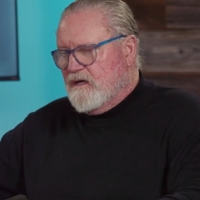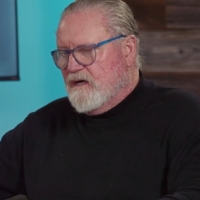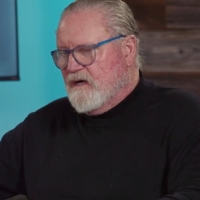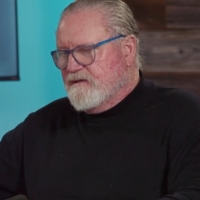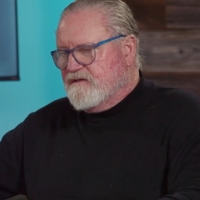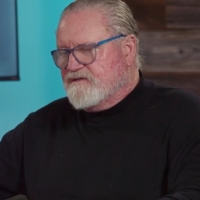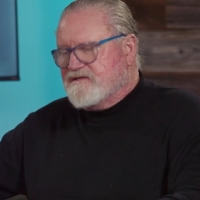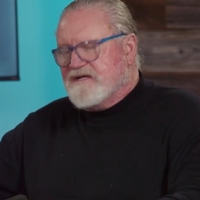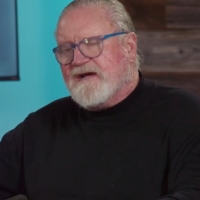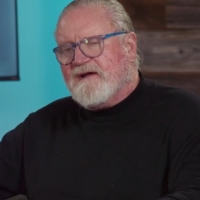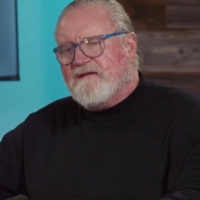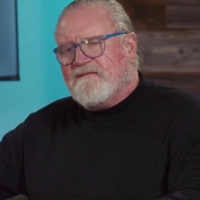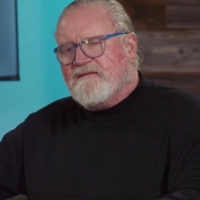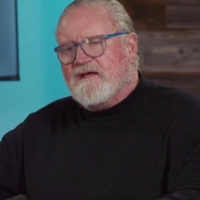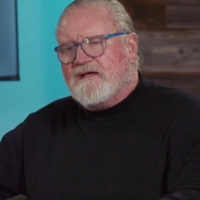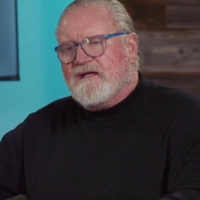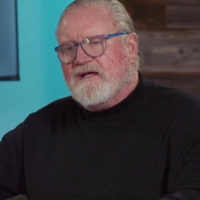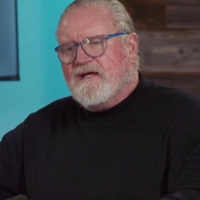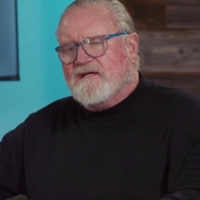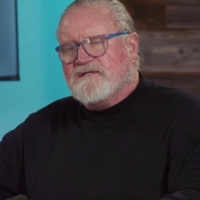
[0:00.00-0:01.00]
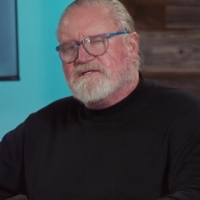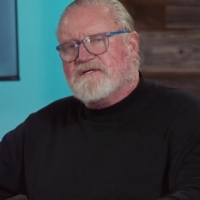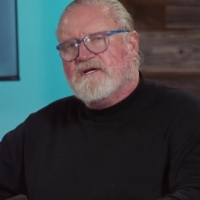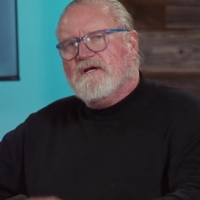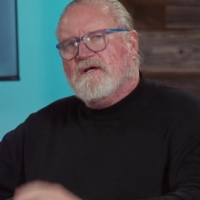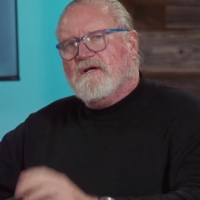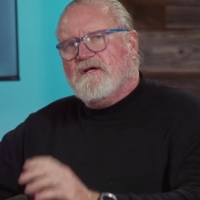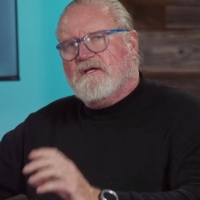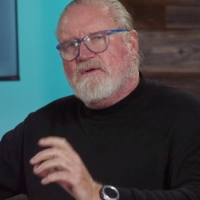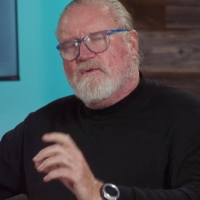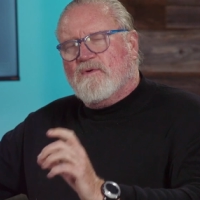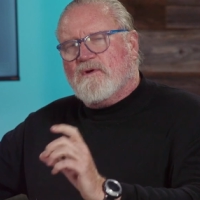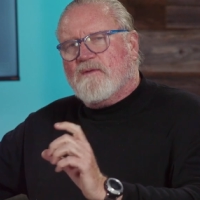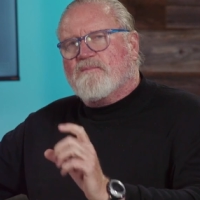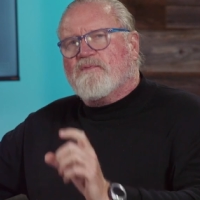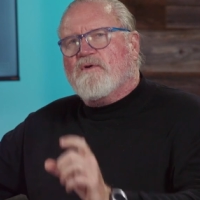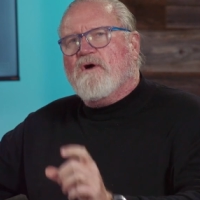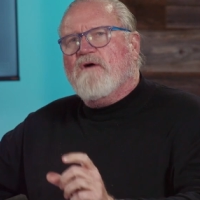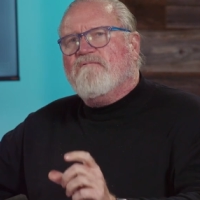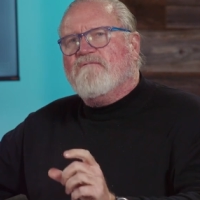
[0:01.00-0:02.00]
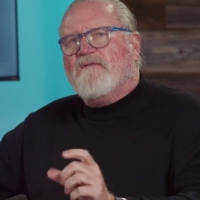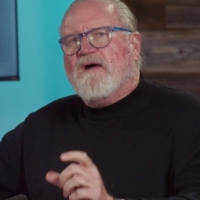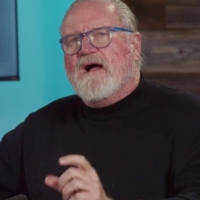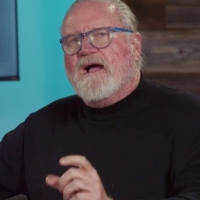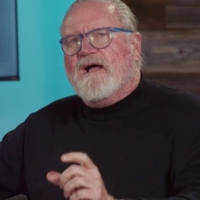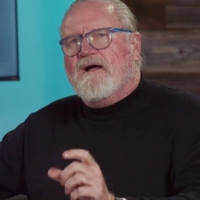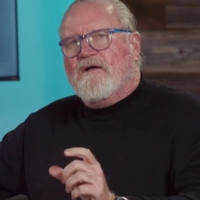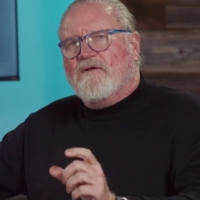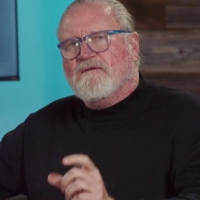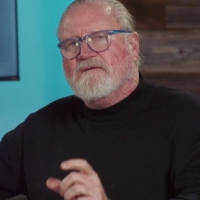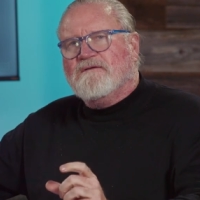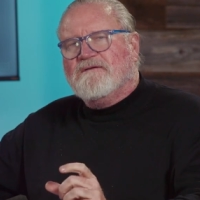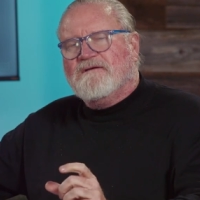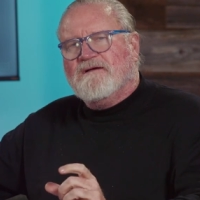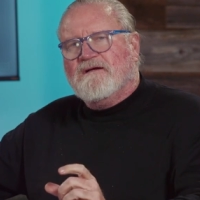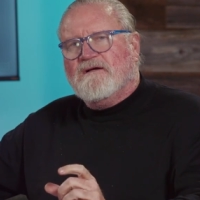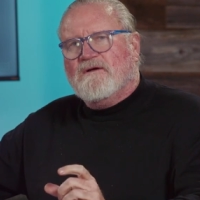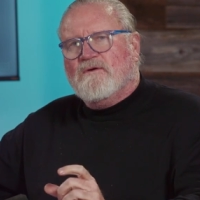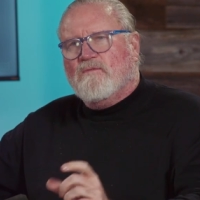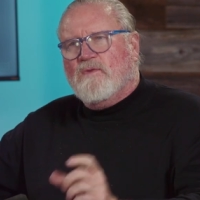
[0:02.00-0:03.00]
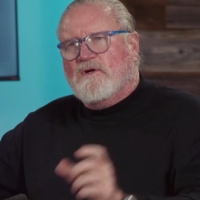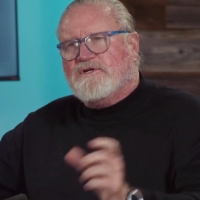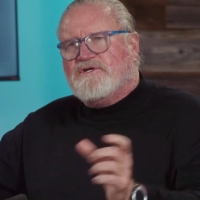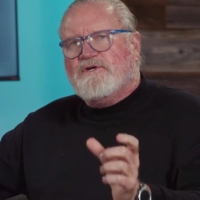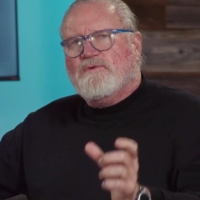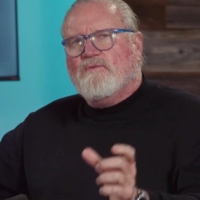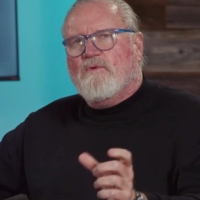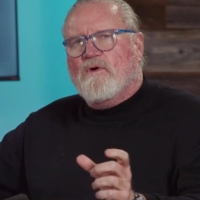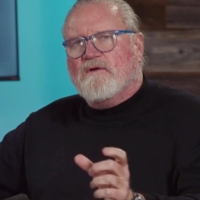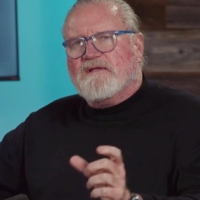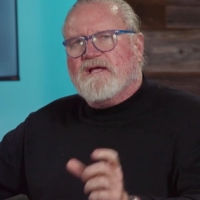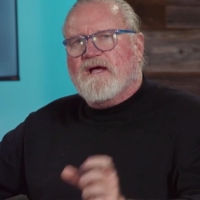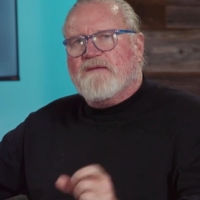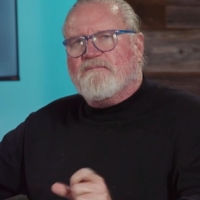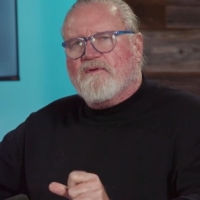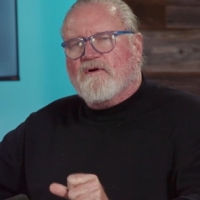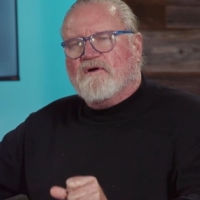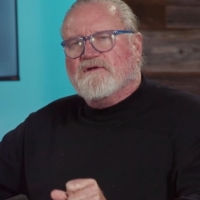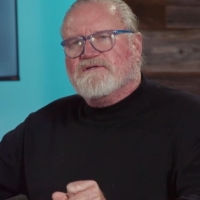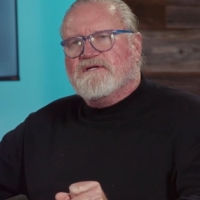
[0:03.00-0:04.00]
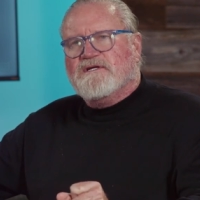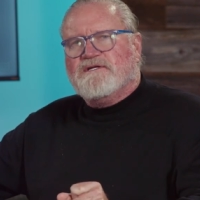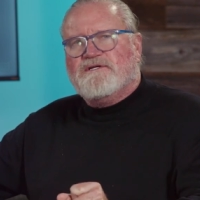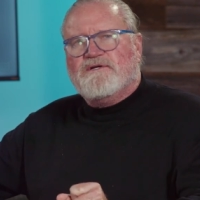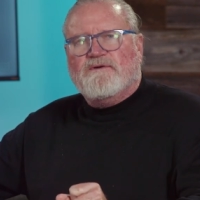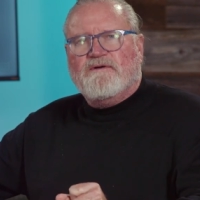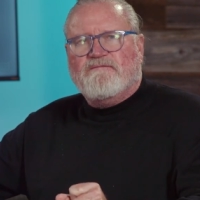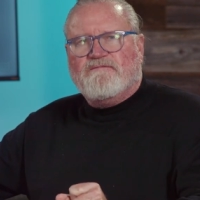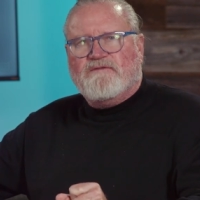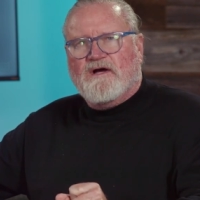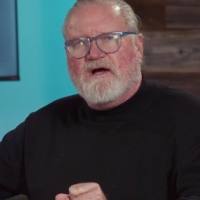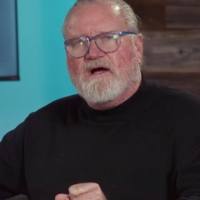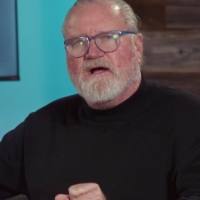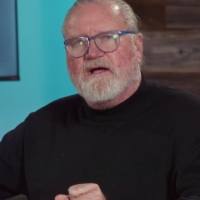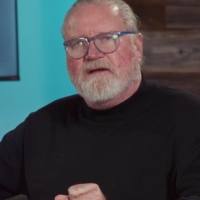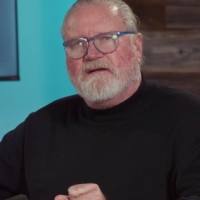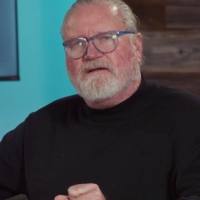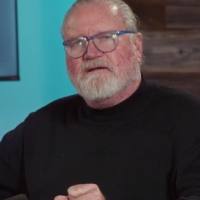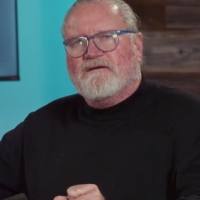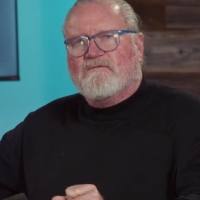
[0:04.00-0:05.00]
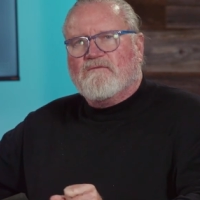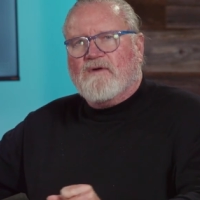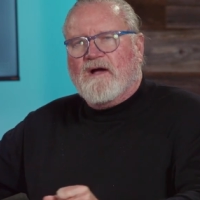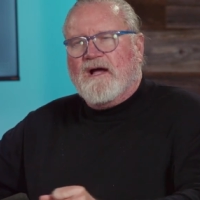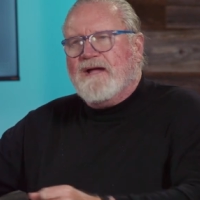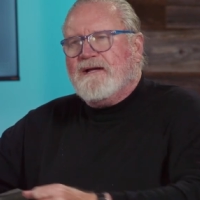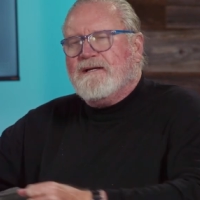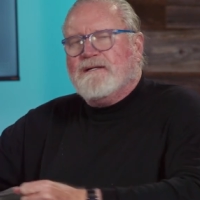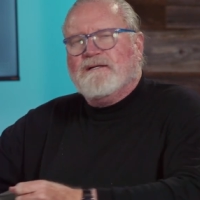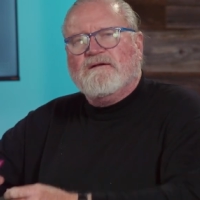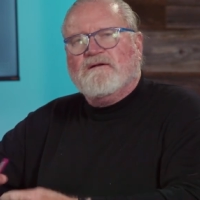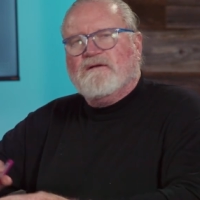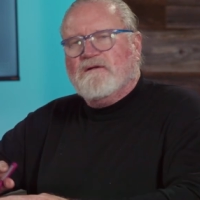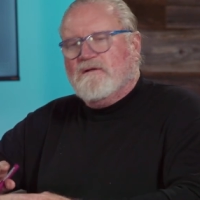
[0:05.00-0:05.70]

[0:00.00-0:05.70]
Uh, the second thing is you want to profile what you want that person to have done, right?